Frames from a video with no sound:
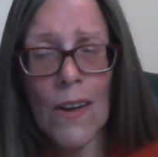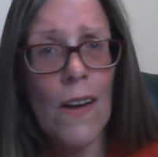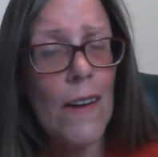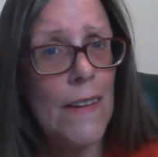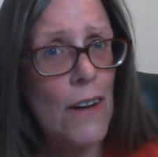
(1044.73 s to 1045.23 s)

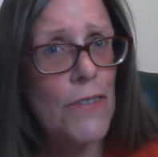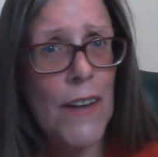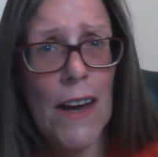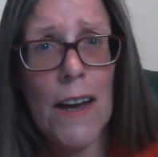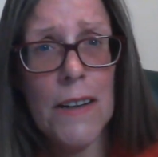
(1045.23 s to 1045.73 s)
I love
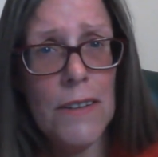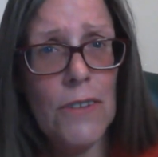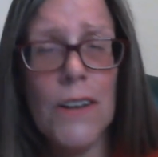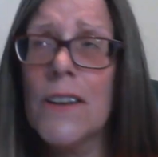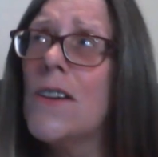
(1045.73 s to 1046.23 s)
that.
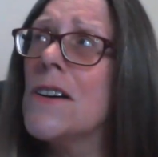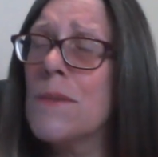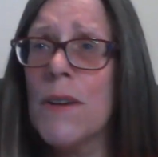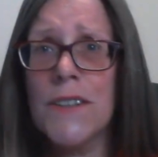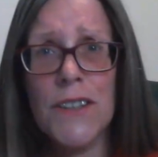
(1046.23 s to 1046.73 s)
What a nice
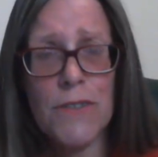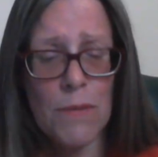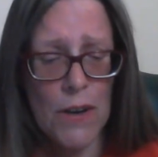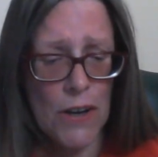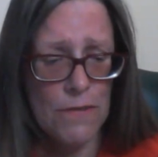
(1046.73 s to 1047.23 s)
message
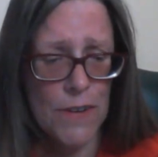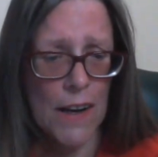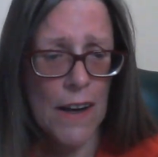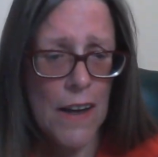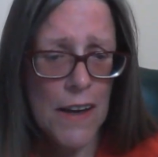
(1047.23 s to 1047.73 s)
from her for
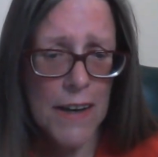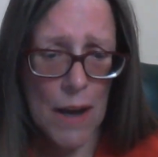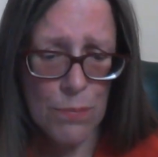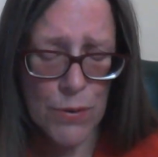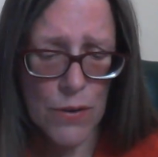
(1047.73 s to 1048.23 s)

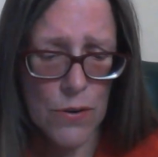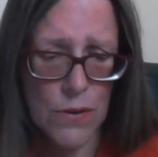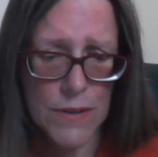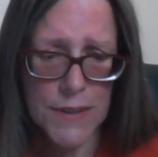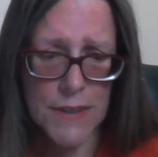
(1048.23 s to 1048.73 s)

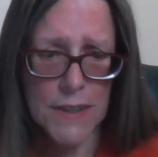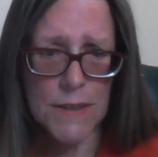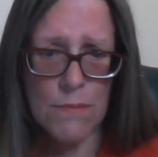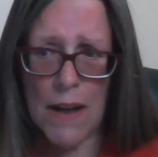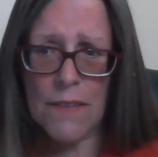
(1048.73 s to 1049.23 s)
Capricorns
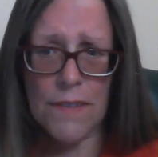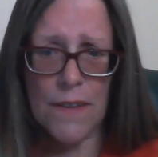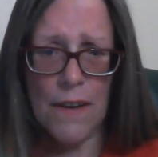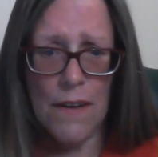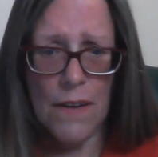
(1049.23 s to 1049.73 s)
this month.
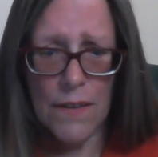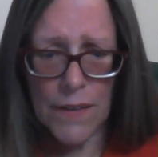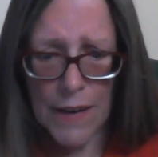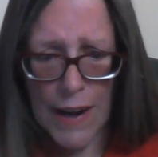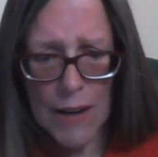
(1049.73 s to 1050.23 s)

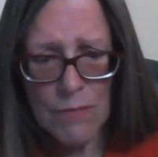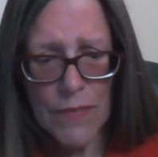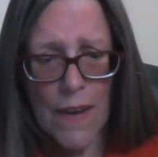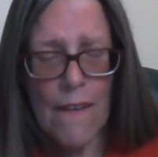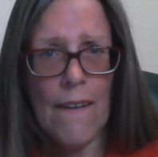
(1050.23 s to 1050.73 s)
Okay,
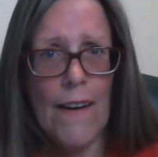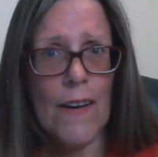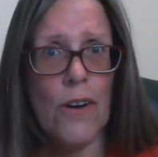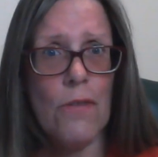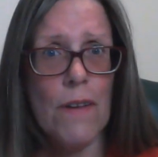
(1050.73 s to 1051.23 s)

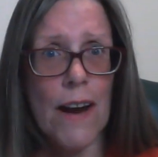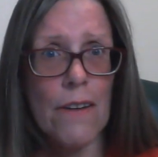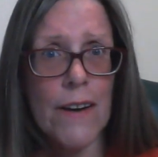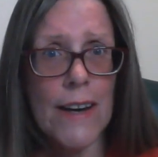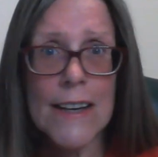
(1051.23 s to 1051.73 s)

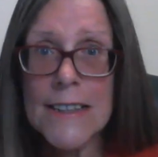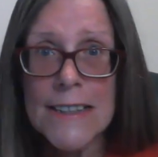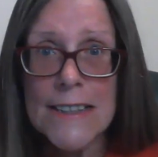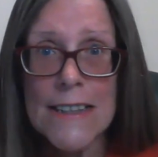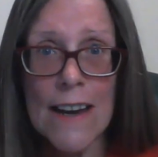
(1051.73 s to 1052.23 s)

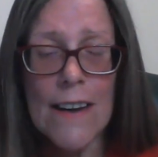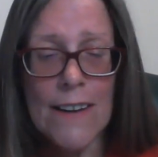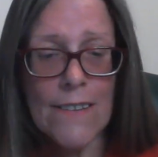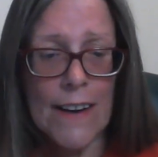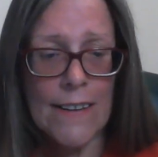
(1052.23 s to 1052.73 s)
Aquarius,
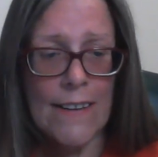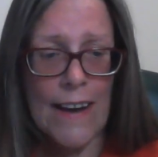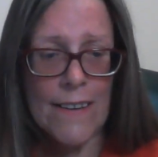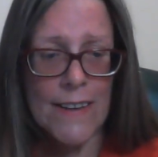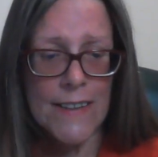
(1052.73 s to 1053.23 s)
getting
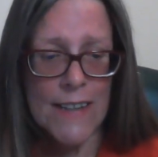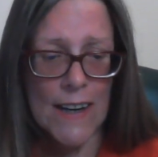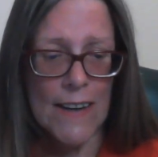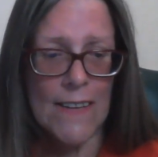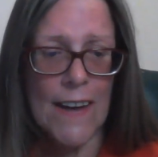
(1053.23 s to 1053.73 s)
down into
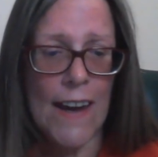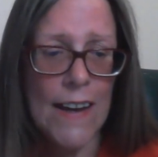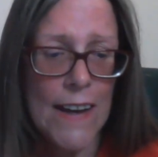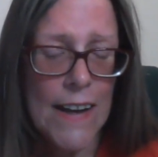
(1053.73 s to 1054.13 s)
the